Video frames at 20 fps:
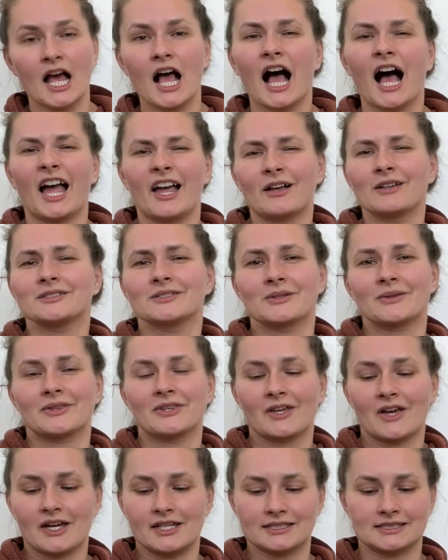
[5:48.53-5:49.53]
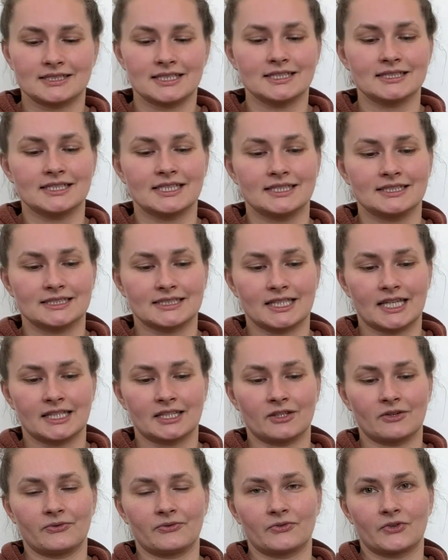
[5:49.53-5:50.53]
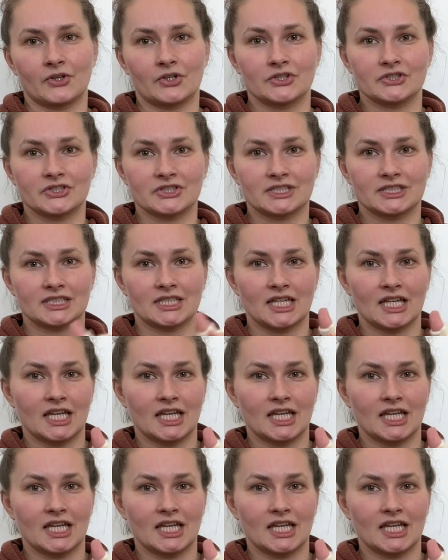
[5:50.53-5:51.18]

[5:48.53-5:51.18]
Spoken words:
I also thought, since it's like the first